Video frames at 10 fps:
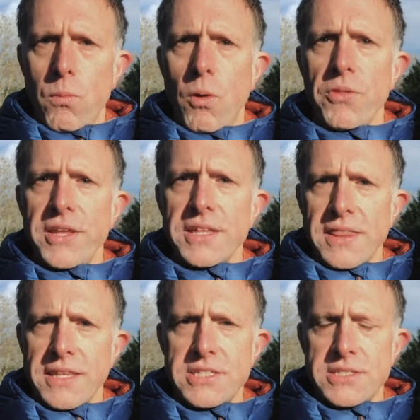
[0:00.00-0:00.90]
One thing
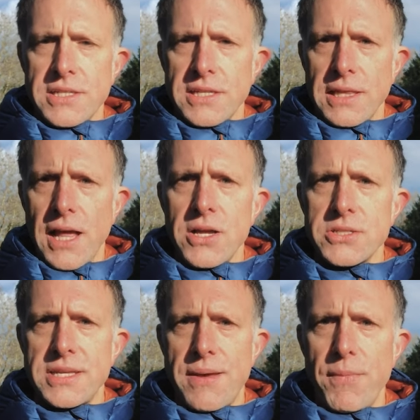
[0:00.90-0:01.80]
that this
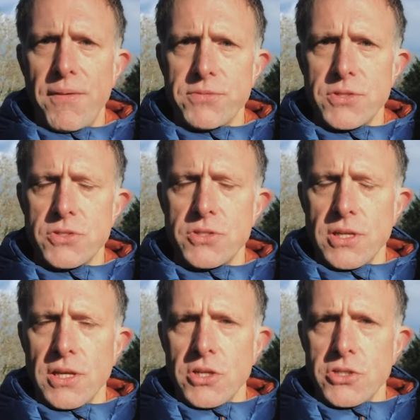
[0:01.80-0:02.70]
last 10 months has
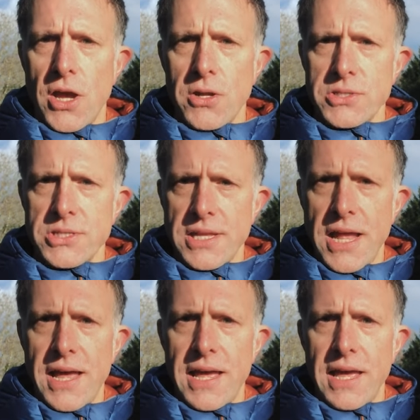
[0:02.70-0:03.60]
shown us is
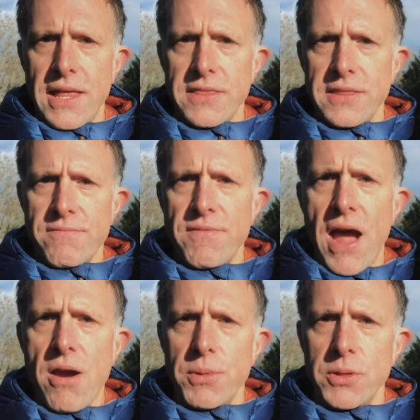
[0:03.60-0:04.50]
that the
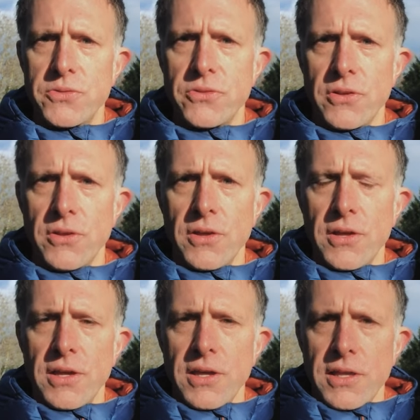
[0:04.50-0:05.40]
environment
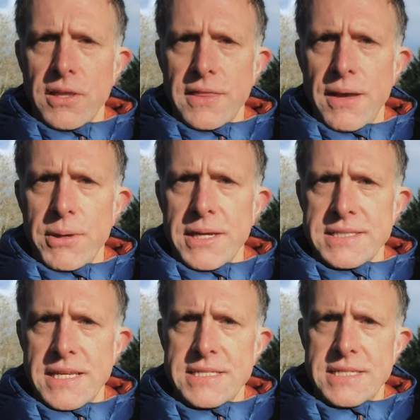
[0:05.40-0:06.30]
that we
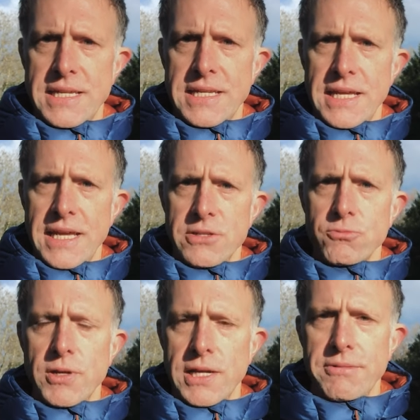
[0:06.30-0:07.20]
exist in is
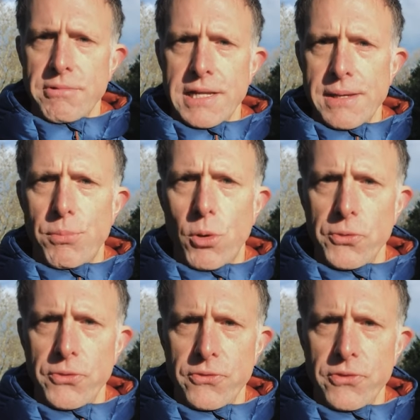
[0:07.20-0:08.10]
really, really
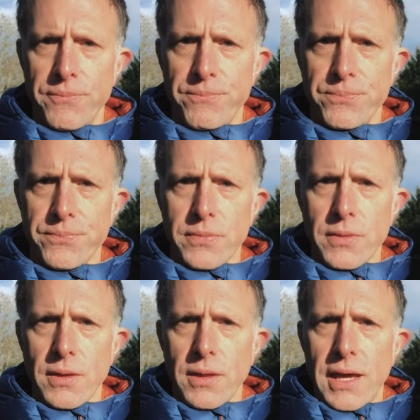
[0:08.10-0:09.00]
important,
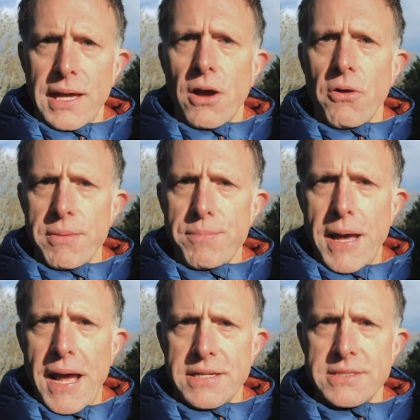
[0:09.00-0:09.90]
and our
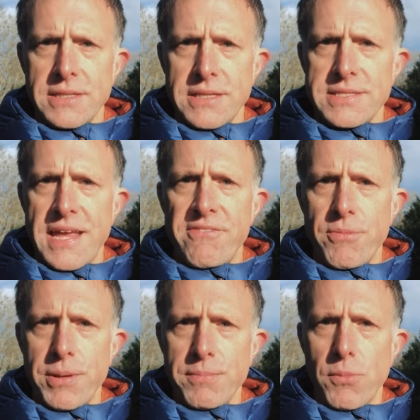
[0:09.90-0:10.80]
impact has never
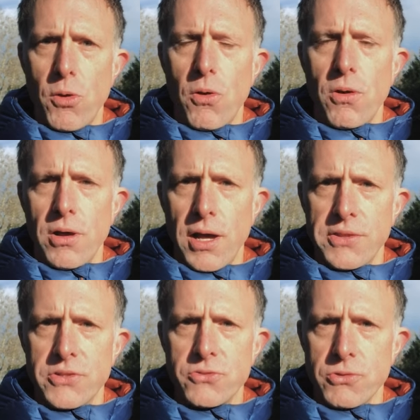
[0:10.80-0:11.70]
been more
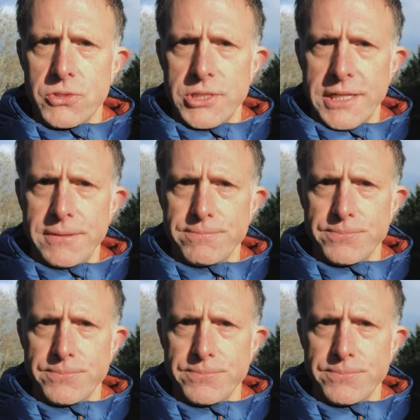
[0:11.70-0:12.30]
under scrutiny.